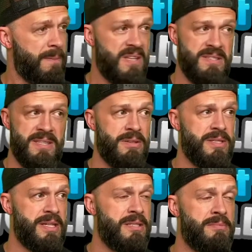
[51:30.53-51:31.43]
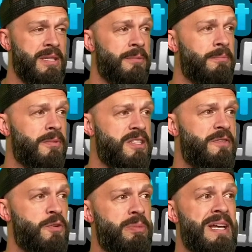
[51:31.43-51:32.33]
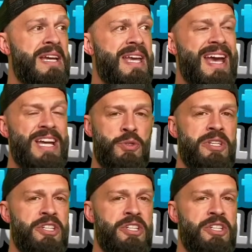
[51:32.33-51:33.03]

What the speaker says: Sounds like it to me. Because if you're playing casually